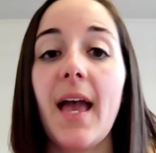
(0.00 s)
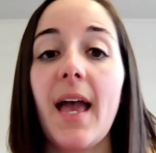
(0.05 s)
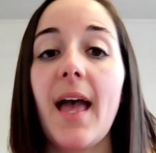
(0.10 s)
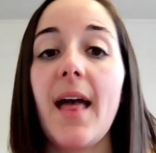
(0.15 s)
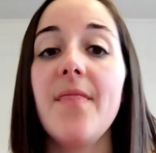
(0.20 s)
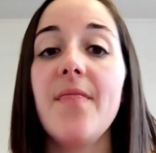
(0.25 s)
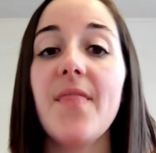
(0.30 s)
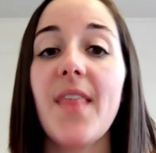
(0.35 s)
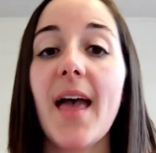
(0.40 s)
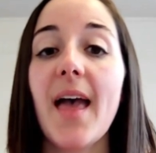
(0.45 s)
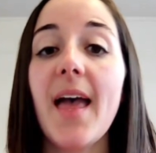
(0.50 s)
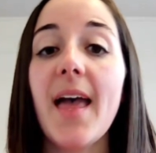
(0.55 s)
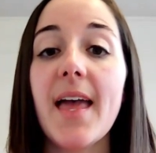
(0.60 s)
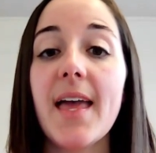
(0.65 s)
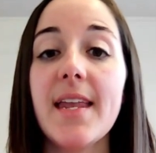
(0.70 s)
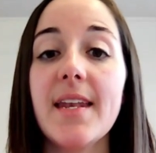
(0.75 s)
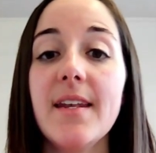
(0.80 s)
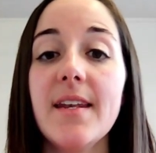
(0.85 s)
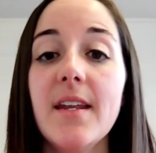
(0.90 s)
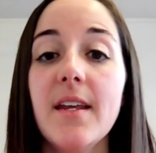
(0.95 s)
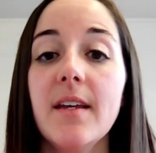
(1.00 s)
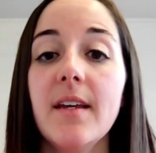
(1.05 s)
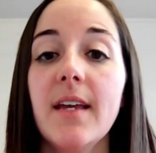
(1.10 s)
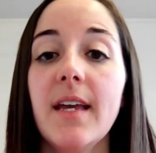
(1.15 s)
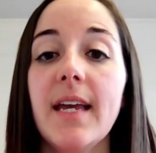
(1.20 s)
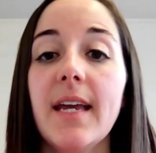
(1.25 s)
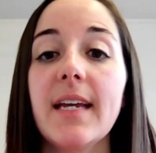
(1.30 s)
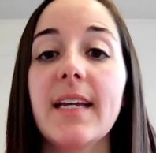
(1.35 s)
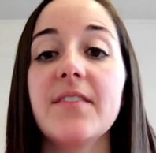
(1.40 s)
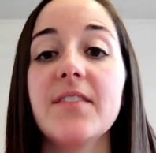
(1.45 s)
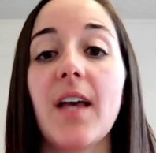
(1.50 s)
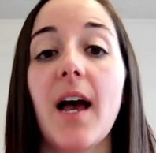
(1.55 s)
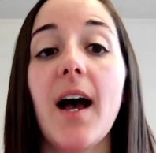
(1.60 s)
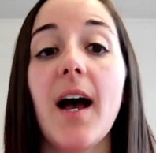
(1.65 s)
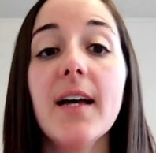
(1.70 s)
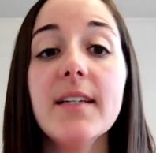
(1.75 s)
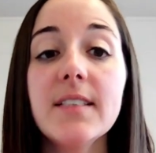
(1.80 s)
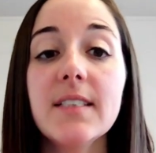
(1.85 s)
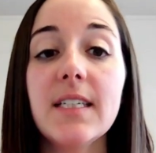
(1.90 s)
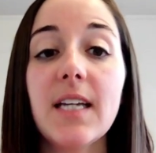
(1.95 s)
and then it gives
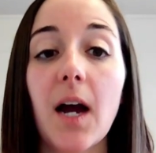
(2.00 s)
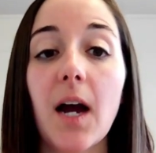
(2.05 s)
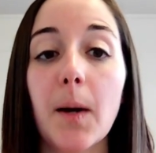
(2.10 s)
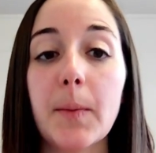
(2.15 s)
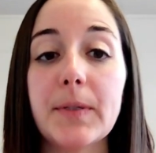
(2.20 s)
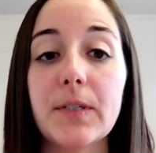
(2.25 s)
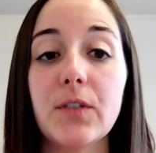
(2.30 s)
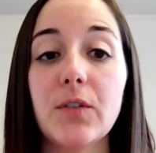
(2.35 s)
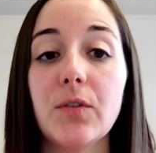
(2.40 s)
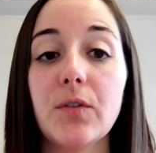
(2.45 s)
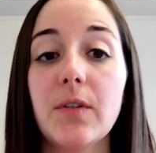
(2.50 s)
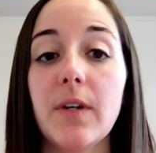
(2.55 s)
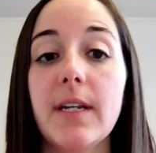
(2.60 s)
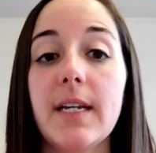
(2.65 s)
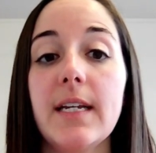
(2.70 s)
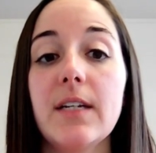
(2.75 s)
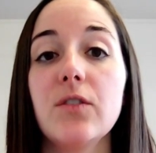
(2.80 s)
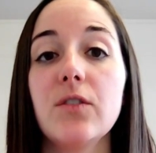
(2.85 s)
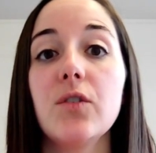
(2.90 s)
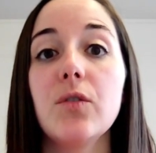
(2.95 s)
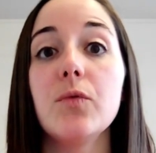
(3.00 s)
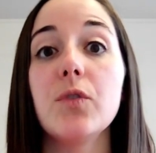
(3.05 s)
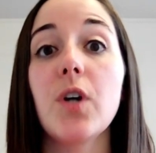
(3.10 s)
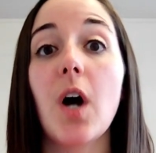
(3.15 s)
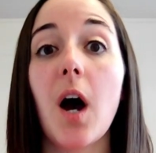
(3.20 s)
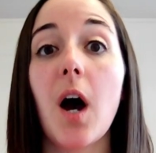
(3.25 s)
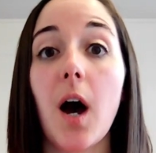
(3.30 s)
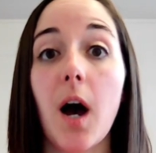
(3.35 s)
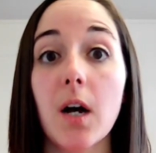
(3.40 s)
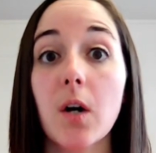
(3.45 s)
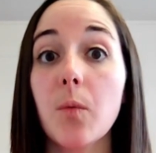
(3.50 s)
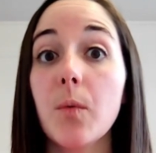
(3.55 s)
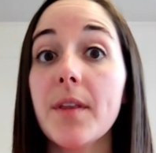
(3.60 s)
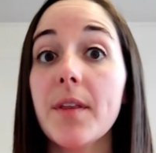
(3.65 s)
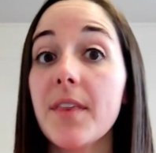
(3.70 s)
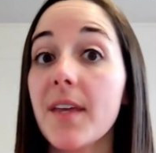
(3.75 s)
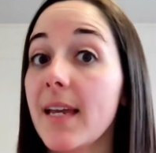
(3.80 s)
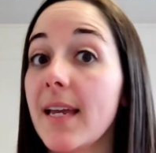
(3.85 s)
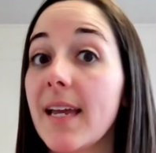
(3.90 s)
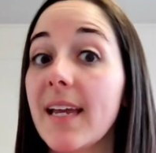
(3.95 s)
us the opportunity to talk with
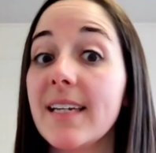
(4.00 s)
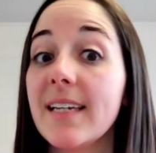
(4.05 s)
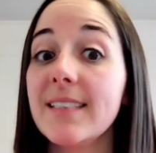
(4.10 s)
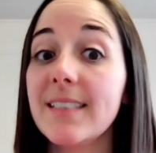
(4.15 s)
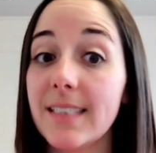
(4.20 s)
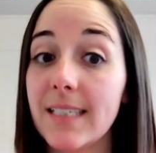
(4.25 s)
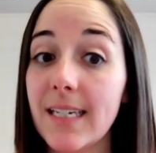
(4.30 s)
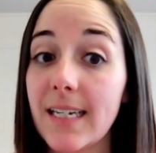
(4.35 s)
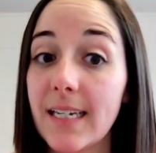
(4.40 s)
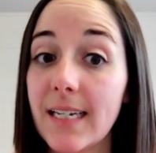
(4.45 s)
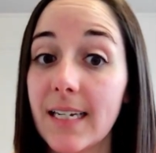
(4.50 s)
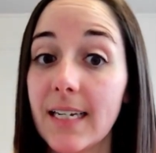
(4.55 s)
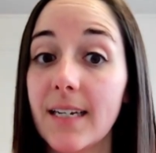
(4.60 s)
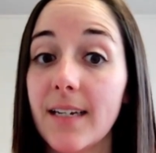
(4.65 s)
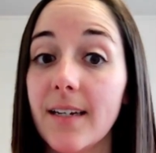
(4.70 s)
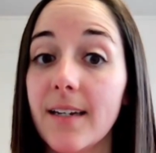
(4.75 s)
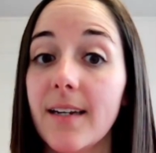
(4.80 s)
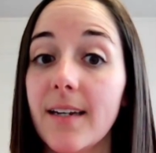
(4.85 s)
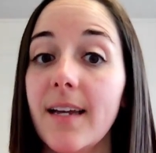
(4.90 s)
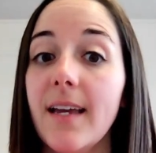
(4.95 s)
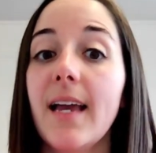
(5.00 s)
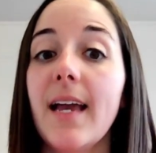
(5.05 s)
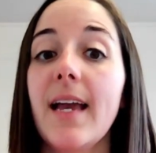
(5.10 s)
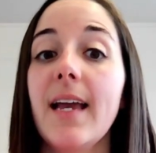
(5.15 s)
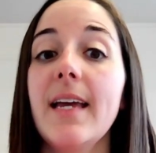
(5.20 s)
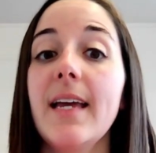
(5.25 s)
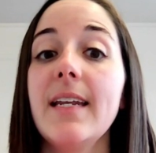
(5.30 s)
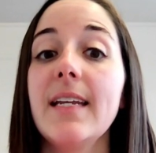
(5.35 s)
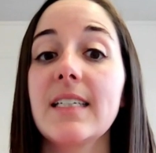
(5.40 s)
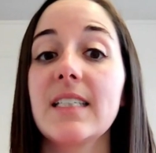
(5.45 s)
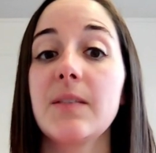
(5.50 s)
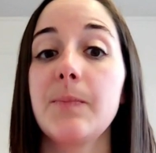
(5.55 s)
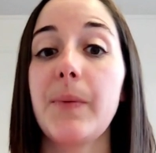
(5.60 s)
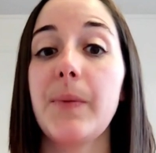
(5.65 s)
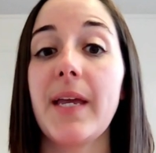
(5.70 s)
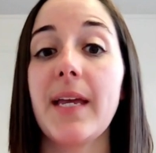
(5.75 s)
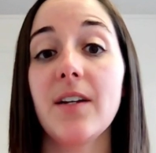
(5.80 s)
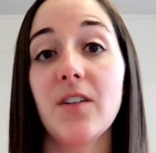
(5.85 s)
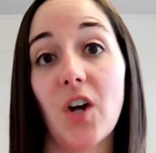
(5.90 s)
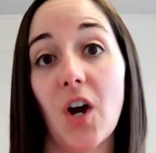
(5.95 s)
AAC and
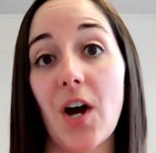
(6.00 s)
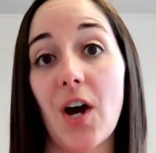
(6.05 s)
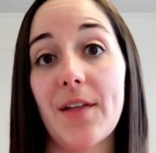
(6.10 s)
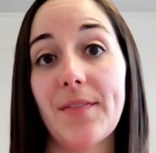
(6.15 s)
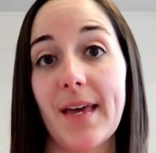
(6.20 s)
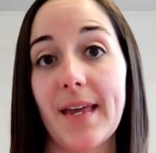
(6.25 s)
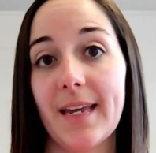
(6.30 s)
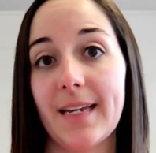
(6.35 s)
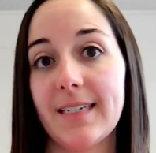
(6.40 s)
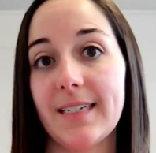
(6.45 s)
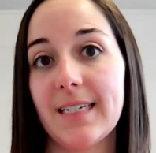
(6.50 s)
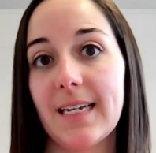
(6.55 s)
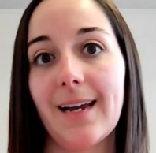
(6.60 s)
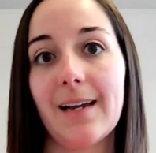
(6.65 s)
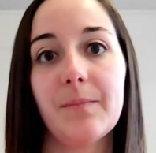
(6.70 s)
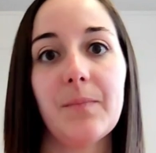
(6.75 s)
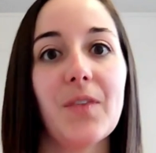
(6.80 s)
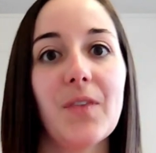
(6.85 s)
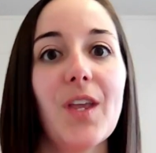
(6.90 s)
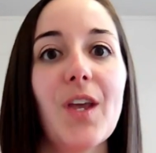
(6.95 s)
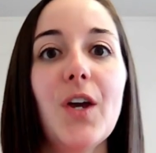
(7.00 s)
expand on that idea.